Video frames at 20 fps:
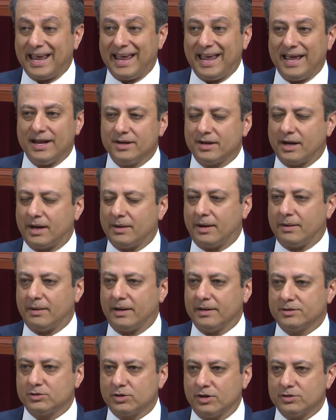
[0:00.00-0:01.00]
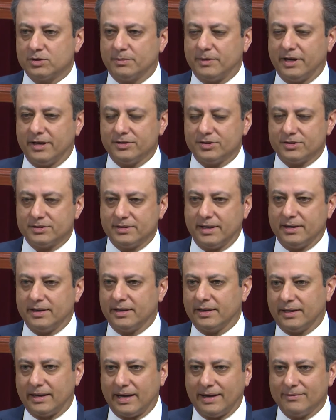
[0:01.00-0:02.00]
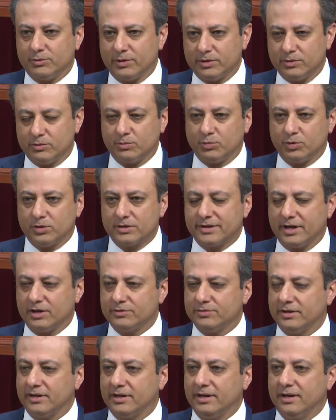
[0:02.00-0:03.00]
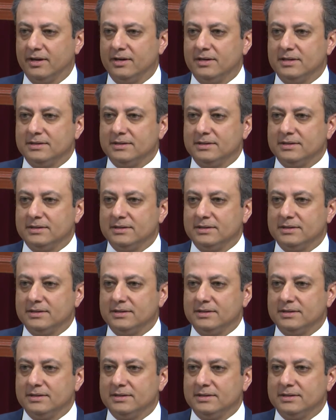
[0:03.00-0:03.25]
And it's also my understanding, and I haven't read the reports carefully,